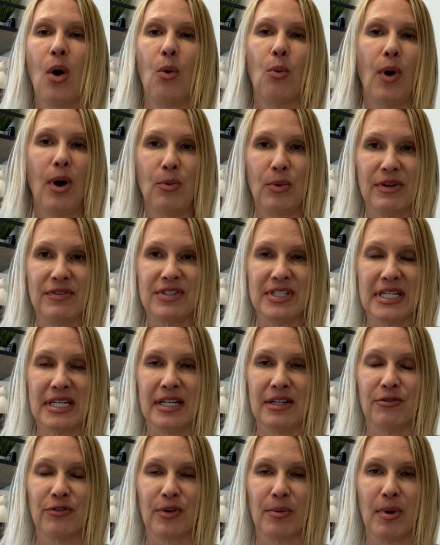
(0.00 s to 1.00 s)
what we've
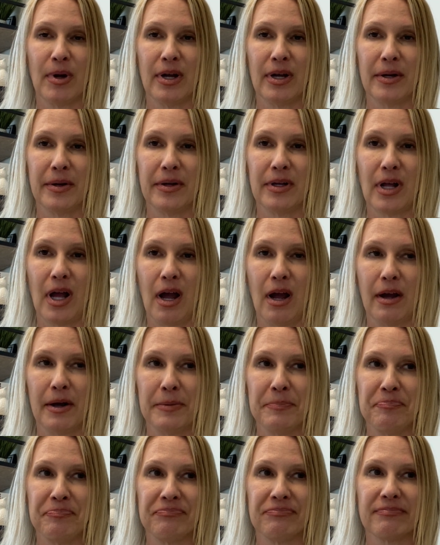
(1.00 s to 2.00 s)
seen from a
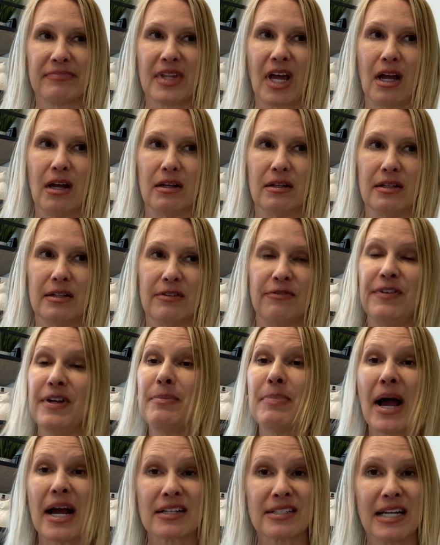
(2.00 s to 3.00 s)

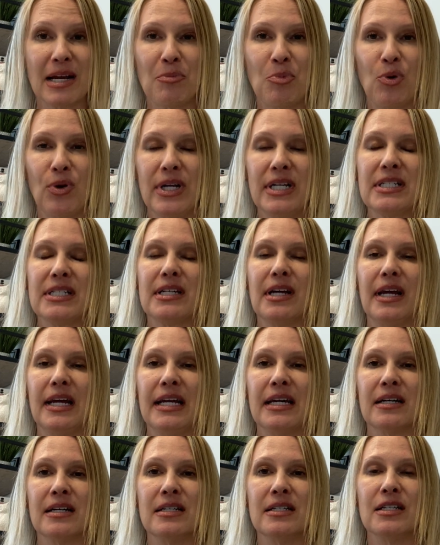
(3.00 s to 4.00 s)
feedback standpoint
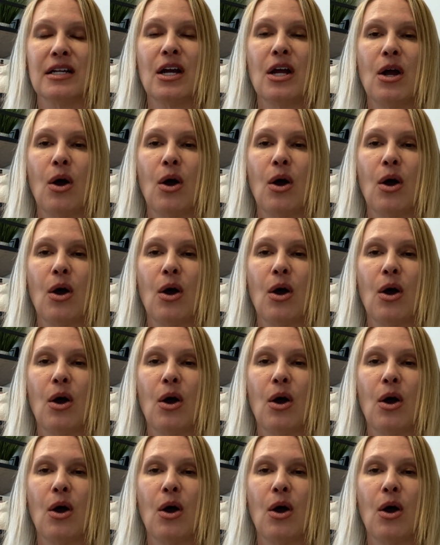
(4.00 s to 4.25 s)
and